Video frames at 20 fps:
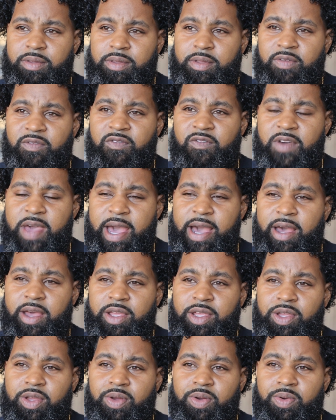the
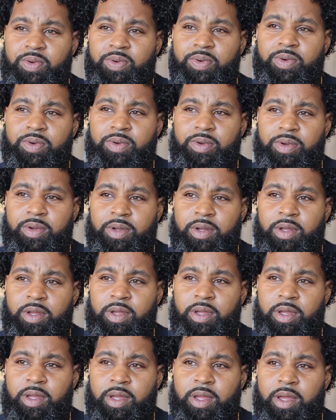value
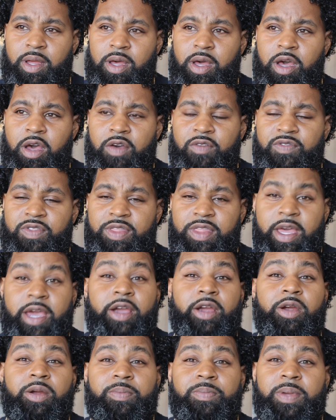of
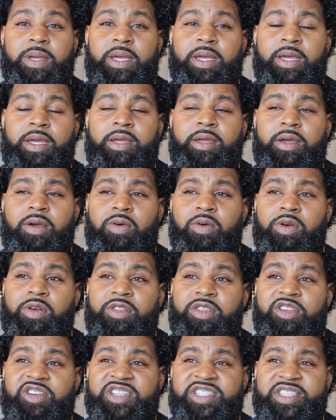therapy,
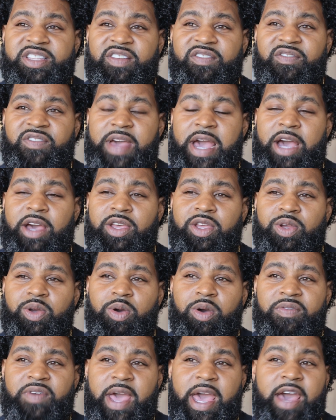or just the
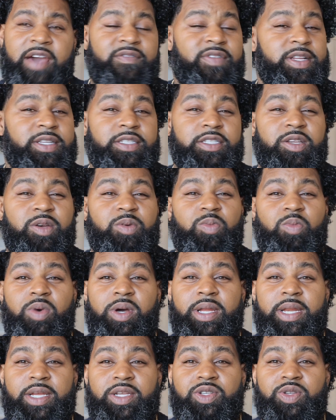value of having
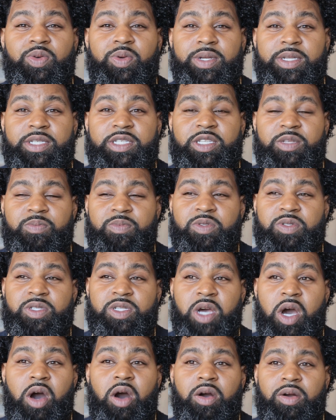someone that you can
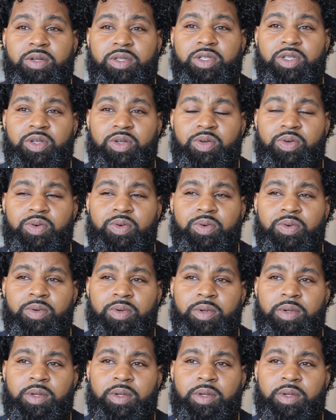talk to,